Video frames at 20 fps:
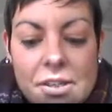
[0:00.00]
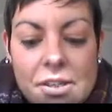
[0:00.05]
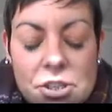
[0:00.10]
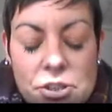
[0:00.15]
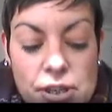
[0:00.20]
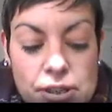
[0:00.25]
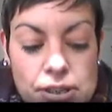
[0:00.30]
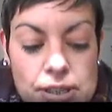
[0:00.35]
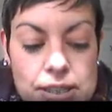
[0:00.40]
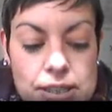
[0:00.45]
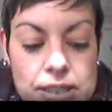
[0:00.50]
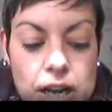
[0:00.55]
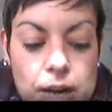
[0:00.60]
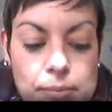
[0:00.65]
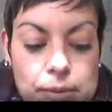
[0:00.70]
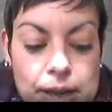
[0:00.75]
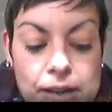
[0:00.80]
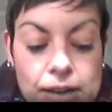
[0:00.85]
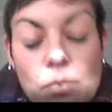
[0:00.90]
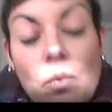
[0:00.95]
during this
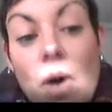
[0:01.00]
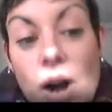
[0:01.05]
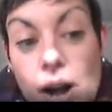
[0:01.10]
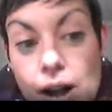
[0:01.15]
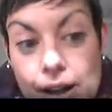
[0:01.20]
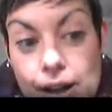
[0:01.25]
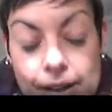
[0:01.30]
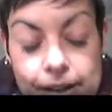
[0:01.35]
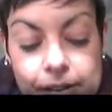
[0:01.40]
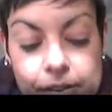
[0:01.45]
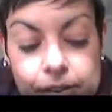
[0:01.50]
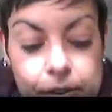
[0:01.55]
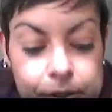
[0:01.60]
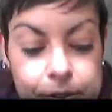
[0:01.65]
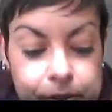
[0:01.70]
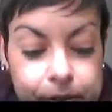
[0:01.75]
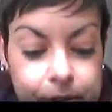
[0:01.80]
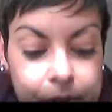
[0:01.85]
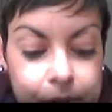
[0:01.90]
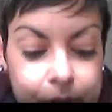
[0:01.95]
time, and why
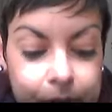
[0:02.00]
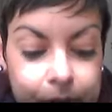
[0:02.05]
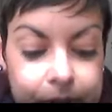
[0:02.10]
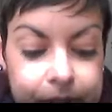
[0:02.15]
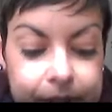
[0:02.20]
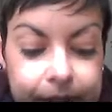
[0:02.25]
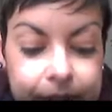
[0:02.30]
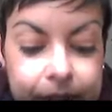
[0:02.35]
those are the goals